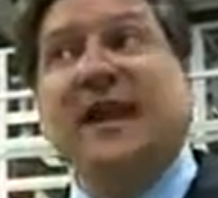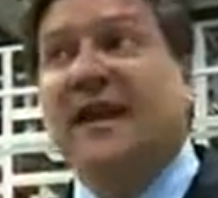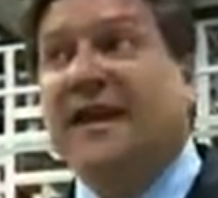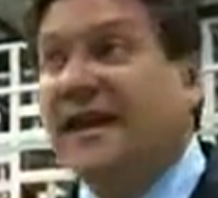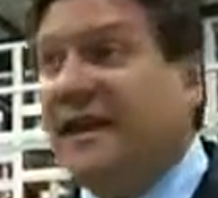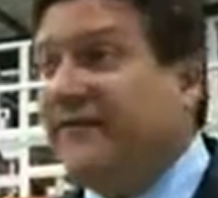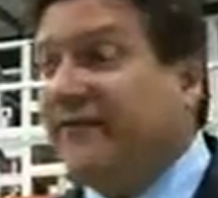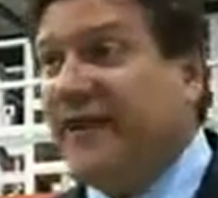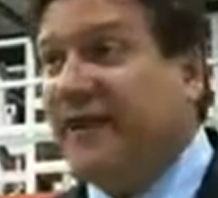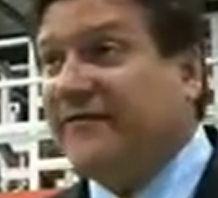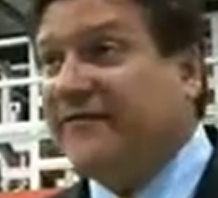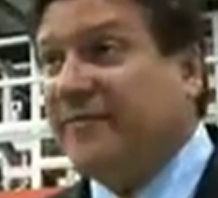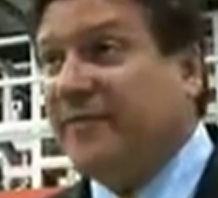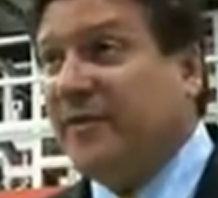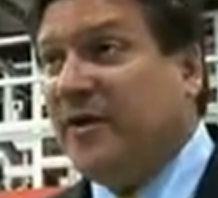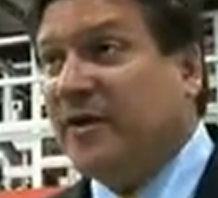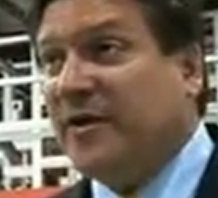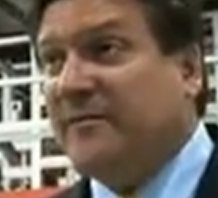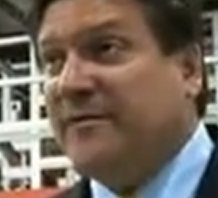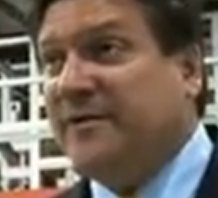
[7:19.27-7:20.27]
never have to
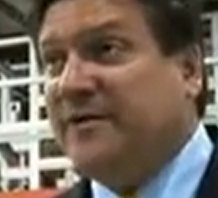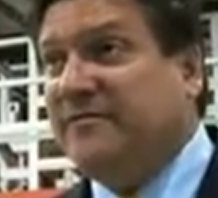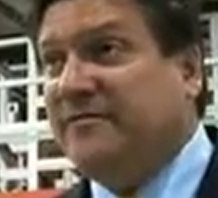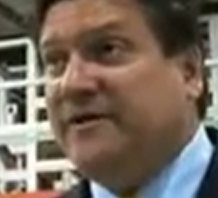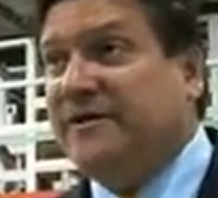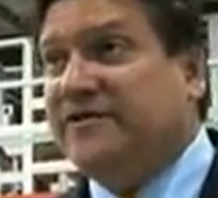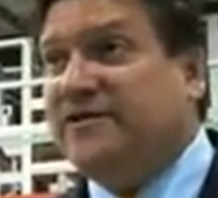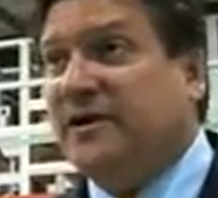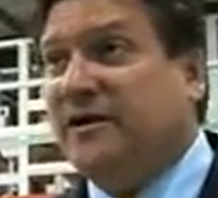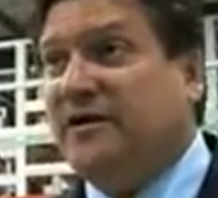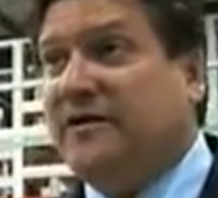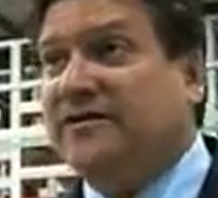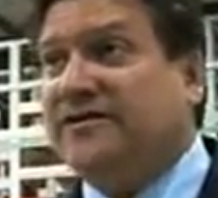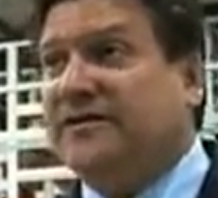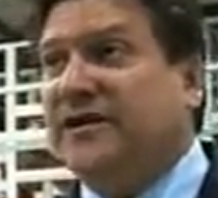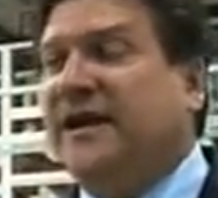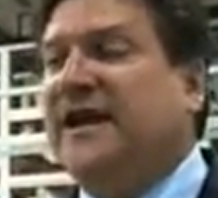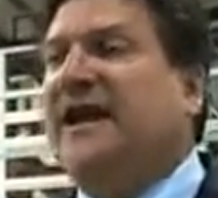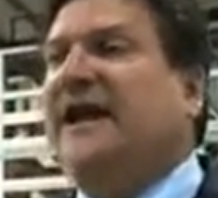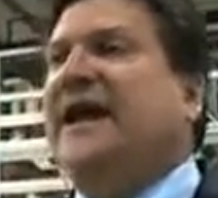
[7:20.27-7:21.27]
plug them in to recharge,
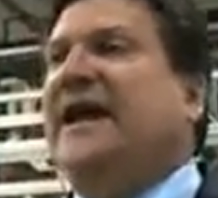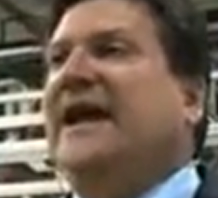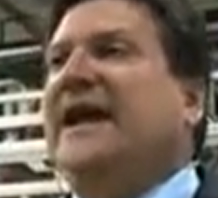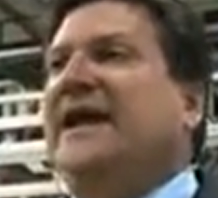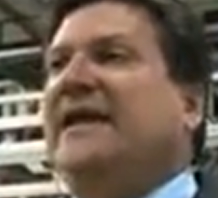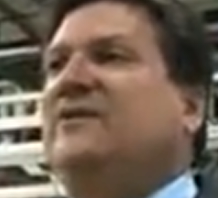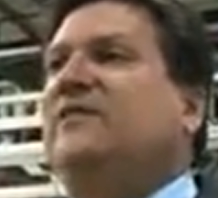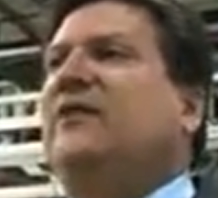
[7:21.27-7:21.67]
and it